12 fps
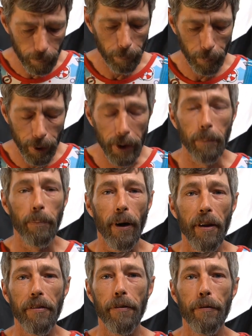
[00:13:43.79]
pretty
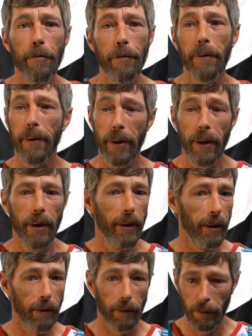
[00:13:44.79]
impressive.
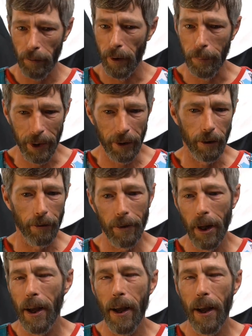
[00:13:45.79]
I mean, it